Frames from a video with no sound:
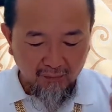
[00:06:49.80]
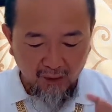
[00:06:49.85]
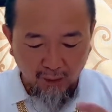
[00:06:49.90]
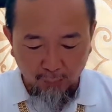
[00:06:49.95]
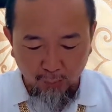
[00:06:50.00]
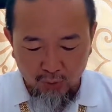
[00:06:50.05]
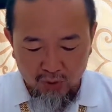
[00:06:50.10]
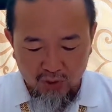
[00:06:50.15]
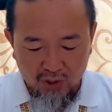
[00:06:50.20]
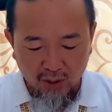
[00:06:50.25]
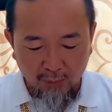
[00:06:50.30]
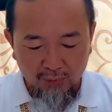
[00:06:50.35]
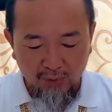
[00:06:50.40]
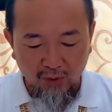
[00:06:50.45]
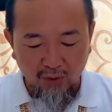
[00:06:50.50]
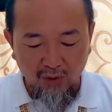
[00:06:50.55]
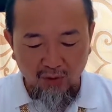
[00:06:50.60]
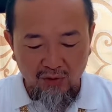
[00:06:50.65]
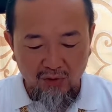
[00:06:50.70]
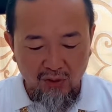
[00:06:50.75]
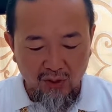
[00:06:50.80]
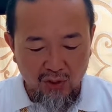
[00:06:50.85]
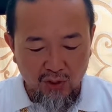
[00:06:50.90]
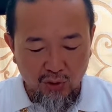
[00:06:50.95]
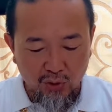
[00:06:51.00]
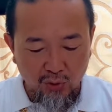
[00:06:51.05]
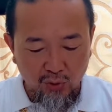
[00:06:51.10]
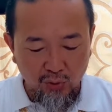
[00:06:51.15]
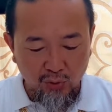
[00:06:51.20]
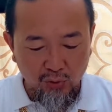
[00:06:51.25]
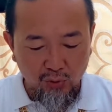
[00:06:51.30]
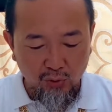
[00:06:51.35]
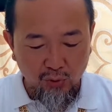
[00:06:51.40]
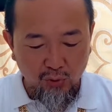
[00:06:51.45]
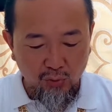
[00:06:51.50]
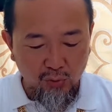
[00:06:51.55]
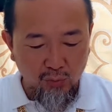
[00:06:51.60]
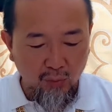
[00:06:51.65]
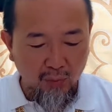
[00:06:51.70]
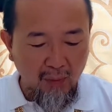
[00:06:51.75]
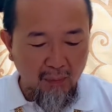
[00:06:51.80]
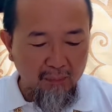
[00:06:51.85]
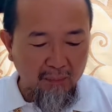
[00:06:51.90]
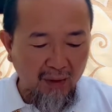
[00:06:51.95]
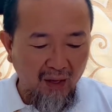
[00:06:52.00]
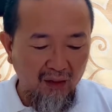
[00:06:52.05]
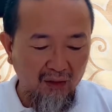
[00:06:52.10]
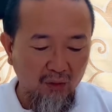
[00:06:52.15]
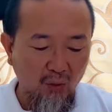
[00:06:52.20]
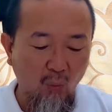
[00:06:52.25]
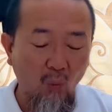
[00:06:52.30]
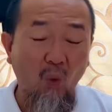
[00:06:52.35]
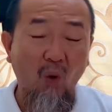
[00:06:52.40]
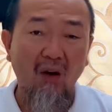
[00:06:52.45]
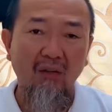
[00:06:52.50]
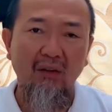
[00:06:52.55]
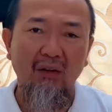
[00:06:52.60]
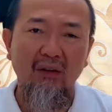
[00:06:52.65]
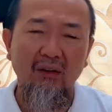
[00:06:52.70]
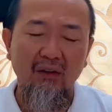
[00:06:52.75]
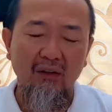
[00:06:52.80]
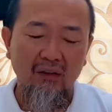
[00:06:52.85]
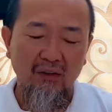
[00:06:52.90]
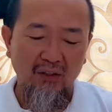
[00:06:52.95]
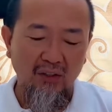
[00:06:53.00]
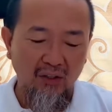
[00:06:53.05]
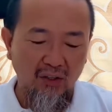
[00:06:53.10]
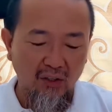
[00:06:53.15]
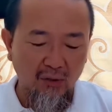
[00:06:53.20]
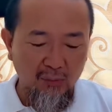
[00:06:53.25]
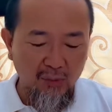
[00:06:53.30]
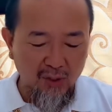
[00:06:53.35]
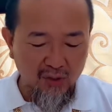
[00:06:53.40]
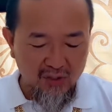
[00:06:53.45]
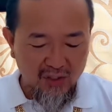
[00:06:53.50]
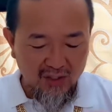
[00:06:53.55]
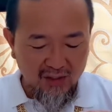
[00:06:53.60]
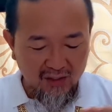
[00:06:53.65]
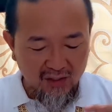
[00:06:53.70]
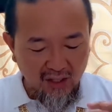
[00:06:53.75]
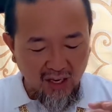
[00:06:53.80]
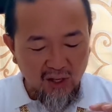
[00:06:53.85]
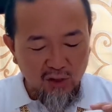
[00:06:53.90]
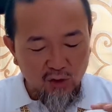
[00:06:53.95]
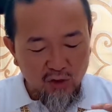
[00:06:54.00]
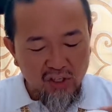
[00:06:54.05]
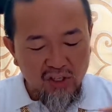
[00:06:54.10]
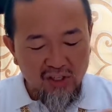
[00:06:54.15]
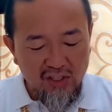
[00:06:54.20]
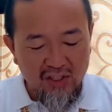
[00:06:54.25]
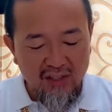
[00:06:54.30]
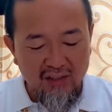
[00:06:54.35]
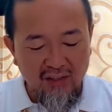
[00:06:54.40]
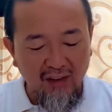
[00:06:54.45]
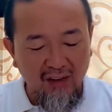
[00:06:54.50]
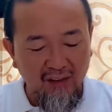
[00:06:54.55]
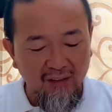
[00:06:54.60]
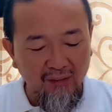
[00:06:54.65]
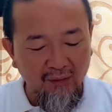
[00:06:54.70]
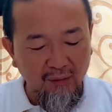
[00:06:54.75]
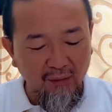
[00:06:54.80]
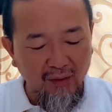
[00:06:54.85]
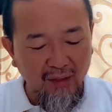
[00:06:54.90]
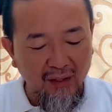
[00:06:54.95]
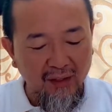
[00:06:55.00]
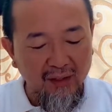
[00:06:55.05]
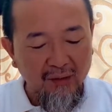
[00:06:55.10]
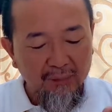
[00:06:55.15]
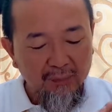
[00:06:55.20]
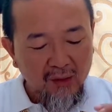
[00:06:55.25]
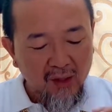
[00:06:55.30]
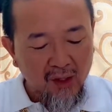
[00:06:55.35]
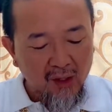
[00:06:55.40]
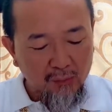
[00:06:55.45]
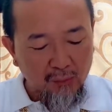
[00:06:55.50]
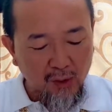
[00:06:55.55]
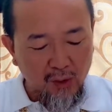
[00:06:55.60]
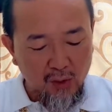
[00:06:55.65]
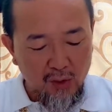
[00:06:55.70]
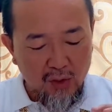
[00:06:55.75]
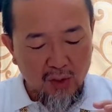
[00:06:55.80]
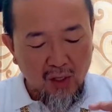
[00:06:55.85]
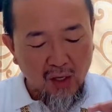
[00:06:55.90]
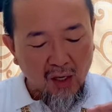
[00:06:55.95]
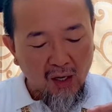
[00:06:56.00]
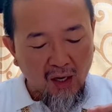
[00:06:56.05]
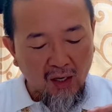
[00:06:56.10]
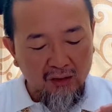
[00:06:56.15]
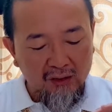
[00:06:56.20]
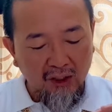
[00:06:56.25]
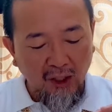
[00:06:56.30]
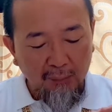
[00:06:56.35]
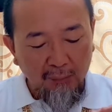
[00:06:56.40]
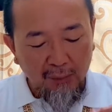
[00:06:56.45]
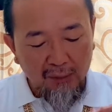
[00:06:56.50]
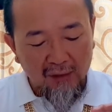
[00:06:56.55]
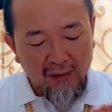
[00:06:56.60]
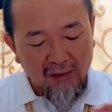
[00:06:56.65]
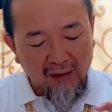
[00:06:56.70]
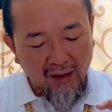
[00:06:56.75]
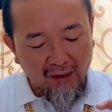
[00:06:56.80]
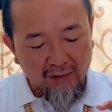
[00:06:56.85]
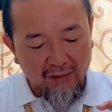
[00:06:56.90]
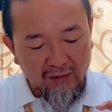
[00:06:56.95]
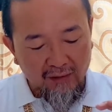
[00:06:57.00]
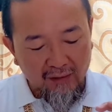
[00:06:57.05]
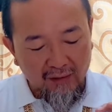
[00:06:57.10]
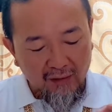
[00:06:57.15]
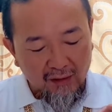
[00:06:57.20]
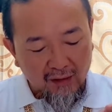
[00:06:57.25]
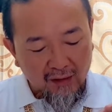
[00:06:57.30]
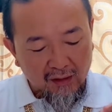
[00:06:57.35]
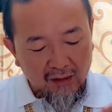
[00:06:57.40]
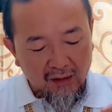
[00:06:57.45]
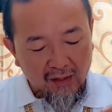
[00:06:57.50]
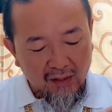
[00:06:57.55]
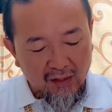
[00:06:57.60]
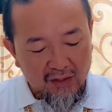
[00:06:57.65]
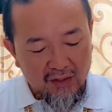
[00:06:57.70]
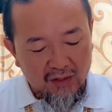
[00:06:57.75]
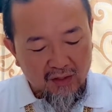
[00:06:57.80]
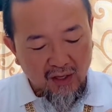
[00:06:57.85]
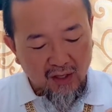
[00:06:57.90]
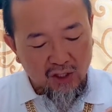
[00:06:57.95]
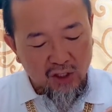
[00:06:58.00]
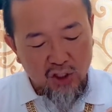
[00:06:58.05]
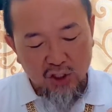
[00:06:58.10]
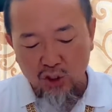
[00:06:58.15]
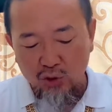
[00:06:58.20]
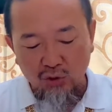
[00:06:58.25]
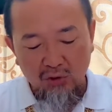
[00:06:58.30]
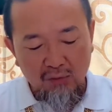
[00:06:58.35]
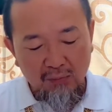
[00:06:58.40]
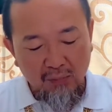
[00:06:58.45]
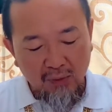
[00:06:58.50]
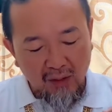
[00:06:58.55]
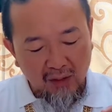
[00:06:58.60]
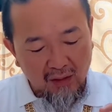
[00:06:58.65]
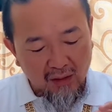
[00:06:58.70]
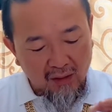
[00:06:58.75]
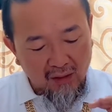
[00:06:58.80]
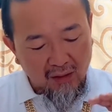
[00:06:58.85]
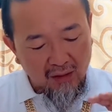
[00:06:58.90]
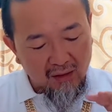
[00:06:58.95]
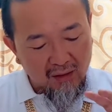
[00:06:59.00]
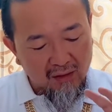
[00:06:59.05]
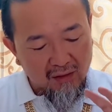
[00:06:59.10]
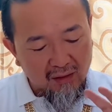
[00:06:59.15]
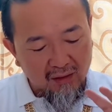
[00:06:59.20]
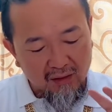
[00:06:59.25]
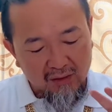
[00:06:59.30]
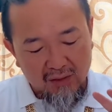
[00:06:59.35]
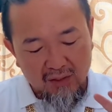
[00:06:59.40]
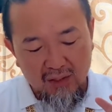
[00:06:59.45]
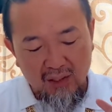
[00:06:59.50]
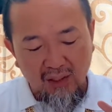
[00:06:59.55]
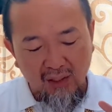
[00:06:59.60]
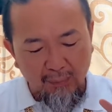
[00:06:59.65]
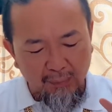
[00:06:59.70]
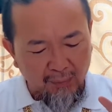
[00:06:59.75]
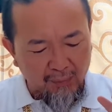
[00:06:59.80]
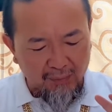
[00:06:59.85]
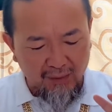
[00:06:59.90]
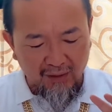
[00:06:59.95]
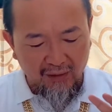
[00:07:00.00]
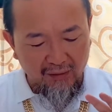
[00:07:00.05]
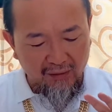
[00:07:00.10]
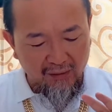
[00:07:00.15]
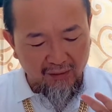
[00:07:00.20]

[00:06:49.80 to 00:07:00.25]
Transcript: put something on this to repel the water, you know, because it, you can just tell, okay? Because a tumbled leather shouldn't be slippery,